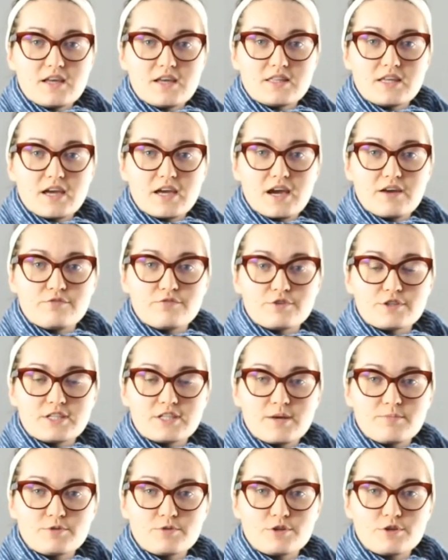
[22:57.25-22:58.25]
they have
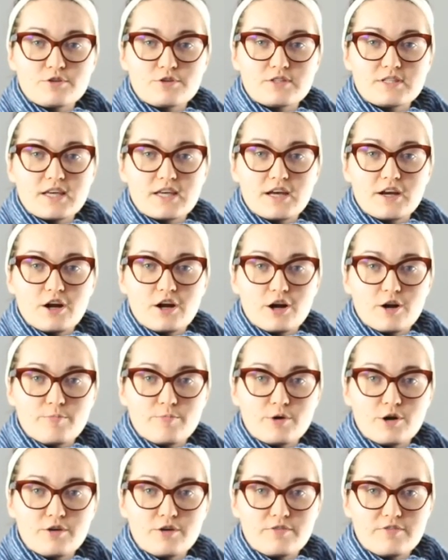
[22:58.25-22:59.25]
receptors that are
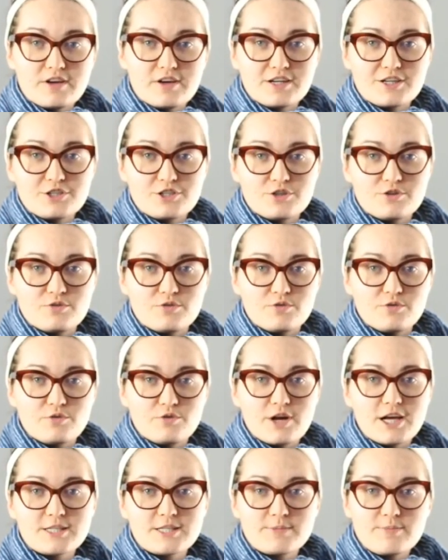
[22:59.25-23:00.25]
perfect to
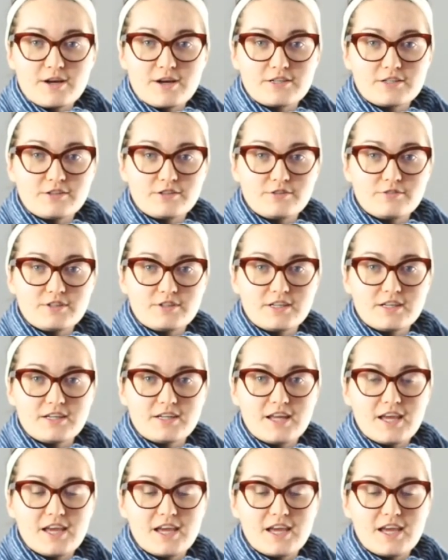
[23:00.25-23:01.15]
grasp onto gluten